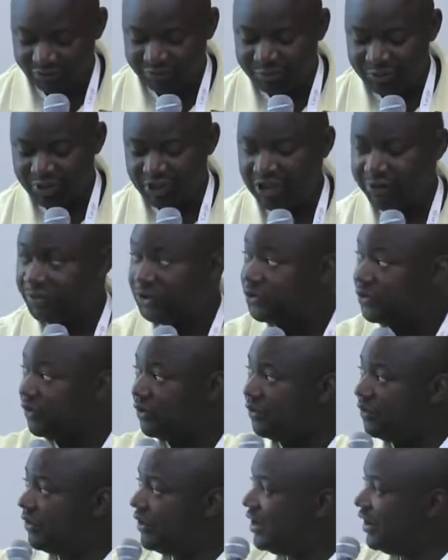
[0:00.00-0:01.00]
we've been able
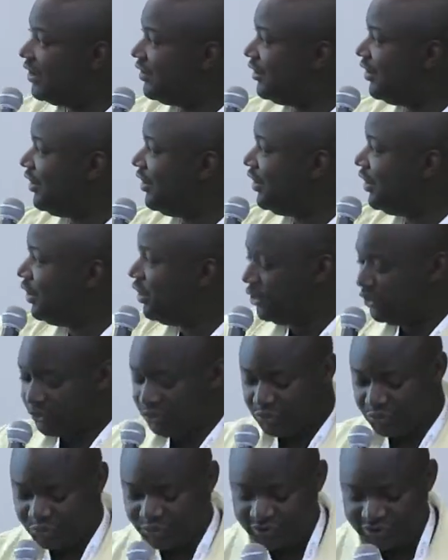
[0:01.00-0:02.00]
to
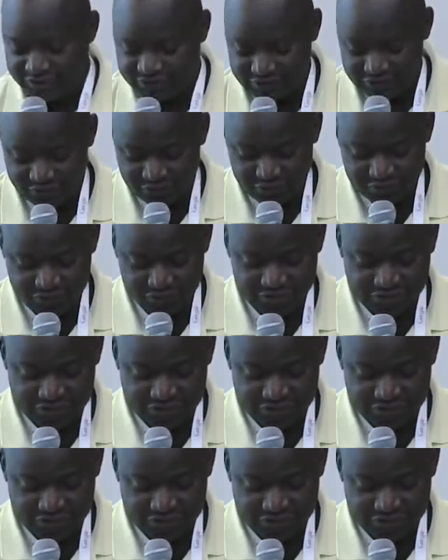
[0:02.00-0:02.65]
do this to